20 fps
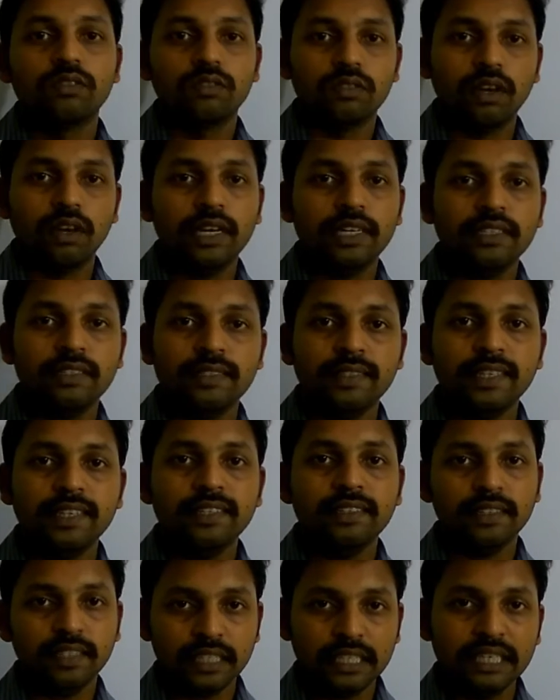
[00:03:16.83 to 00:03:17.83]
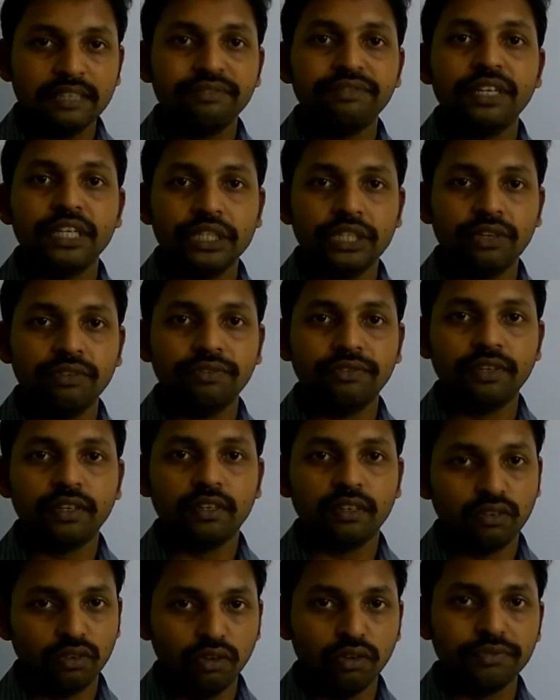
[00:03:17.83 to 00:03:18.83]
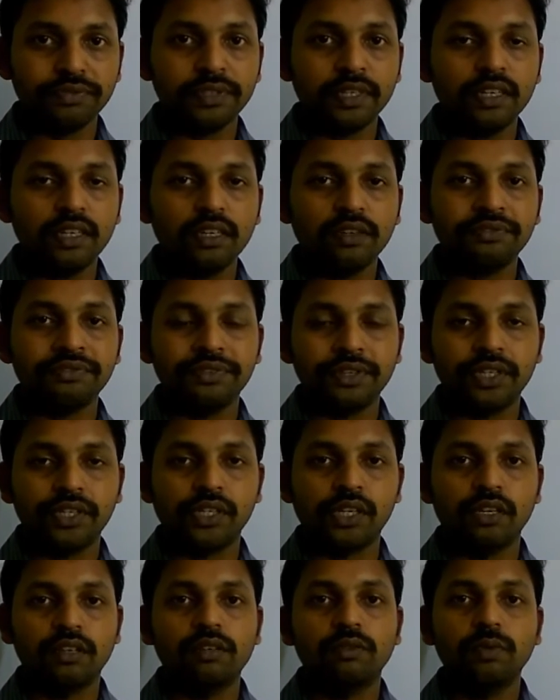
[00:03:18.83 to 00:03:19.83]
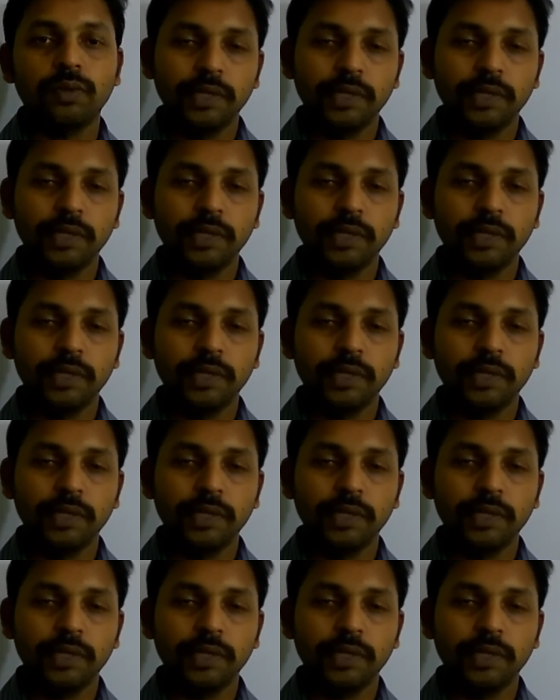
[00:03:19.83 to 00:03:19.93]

So let's see the definition for coefficient of friction.